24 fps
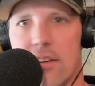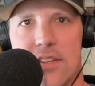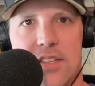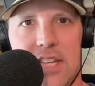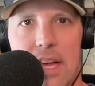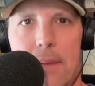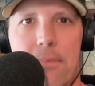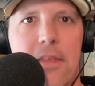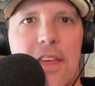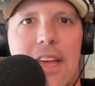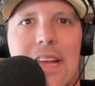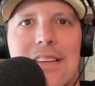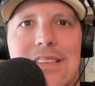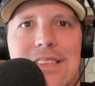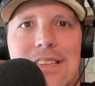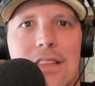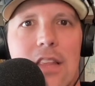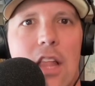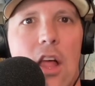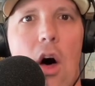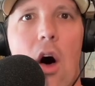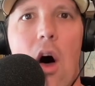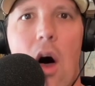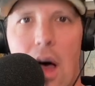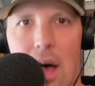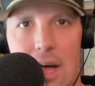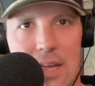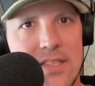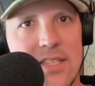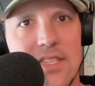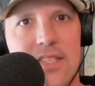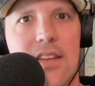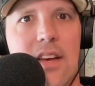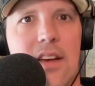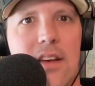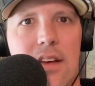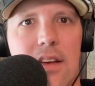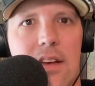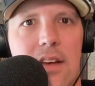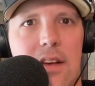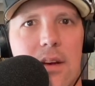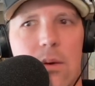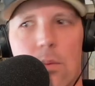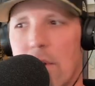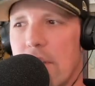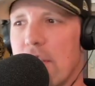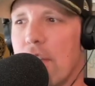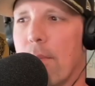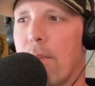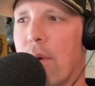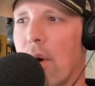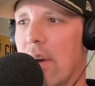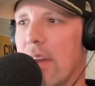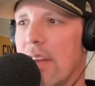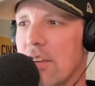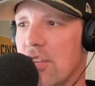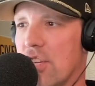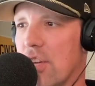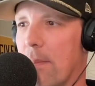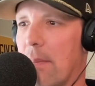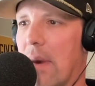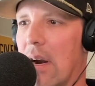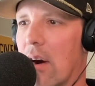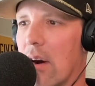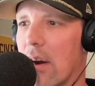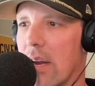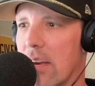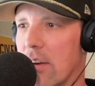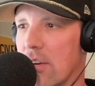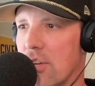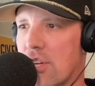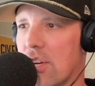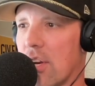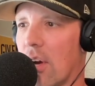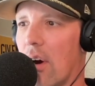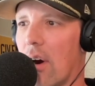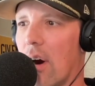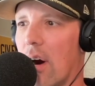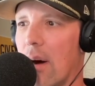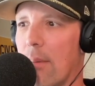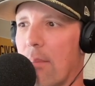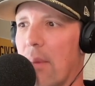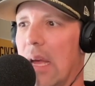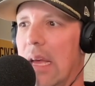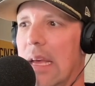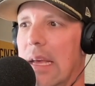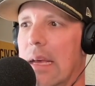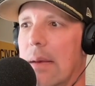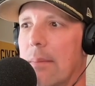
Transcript: Something is lost when you put in Jamarion Sharp,